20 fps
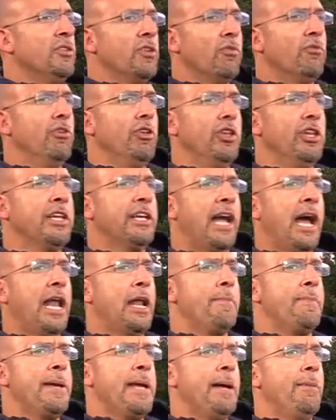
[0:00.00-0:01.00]
to really
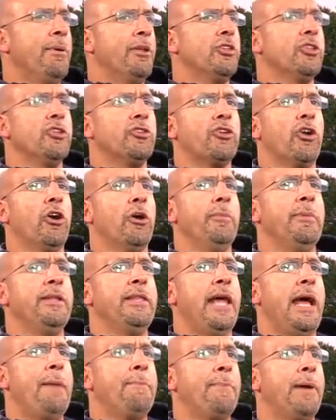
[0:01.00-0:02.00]
kind of be able to
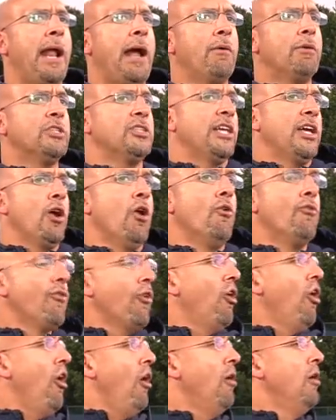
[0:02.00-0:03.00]
determine that, but I would say
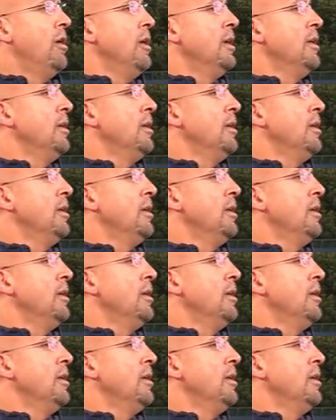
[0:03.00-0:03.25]
overall